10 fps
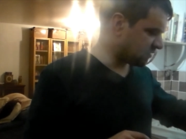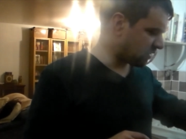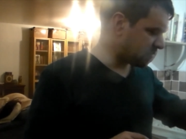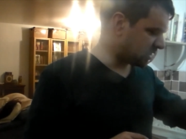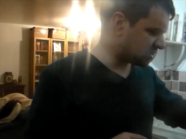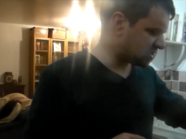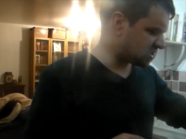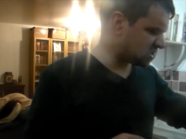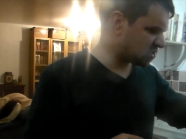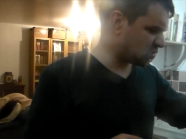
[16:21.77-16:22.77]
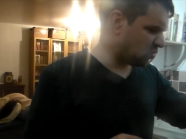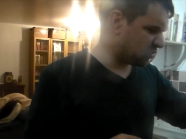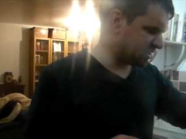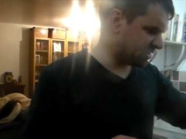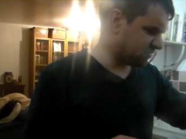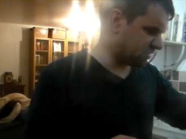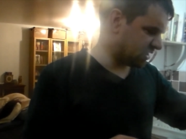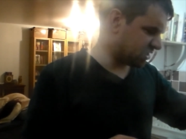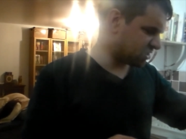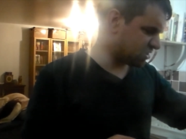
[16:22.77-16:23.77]
Very much distorted
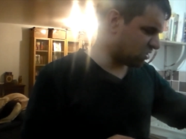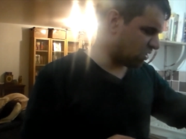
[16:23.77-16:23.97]
version